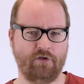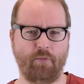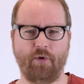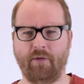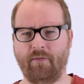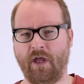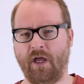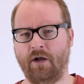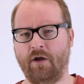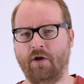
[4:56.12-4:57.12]
put them
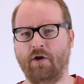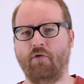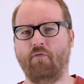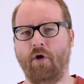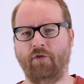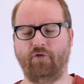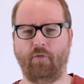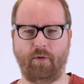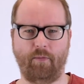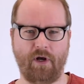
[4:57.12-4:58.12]
there, one
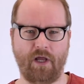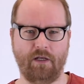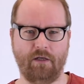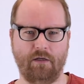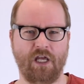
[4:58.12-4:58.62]
topic per line.